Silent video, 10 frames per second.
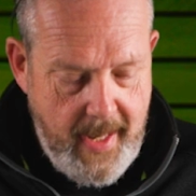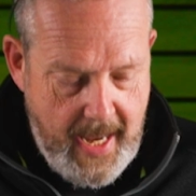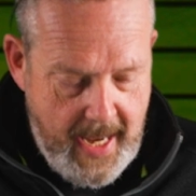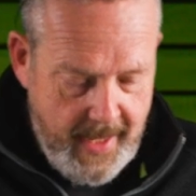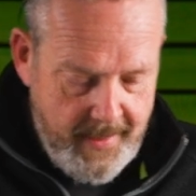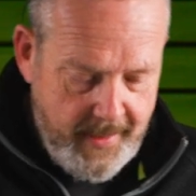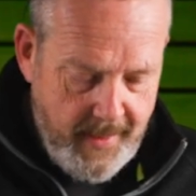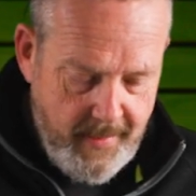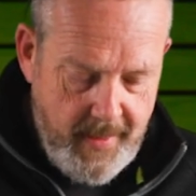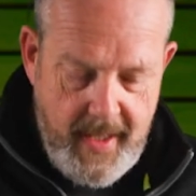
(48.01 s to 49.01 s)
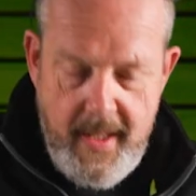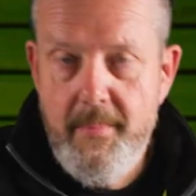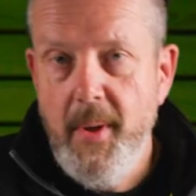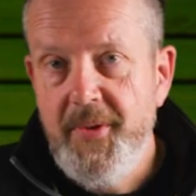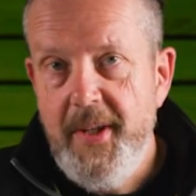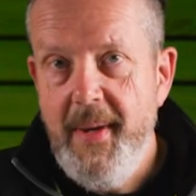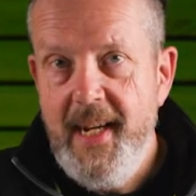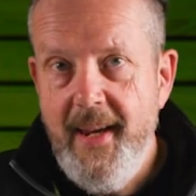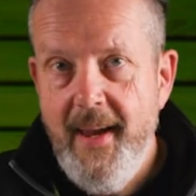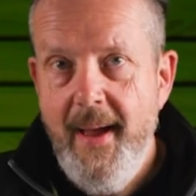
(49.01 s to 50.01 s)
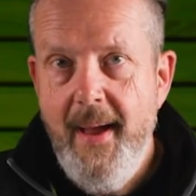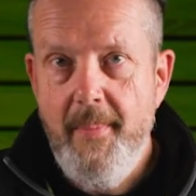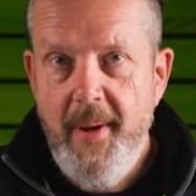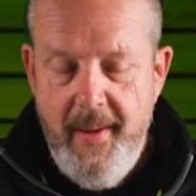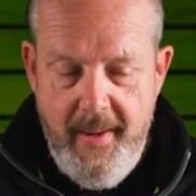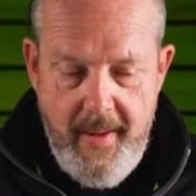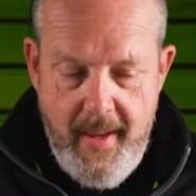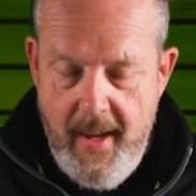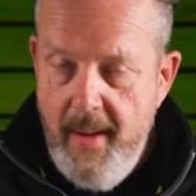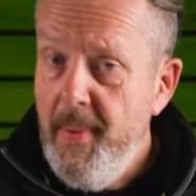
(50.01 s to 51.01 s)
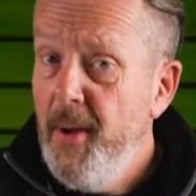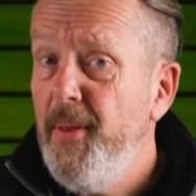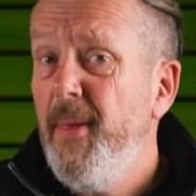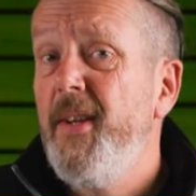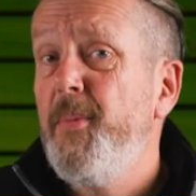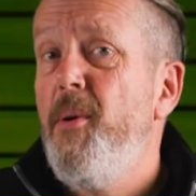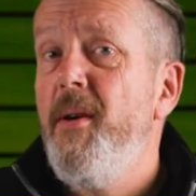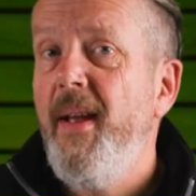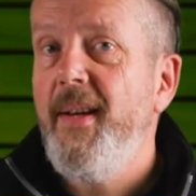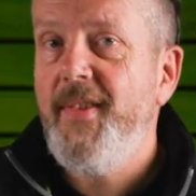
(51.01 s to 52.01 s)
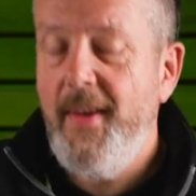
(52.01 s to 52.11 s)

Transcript: and the multimedia hub. Both of those products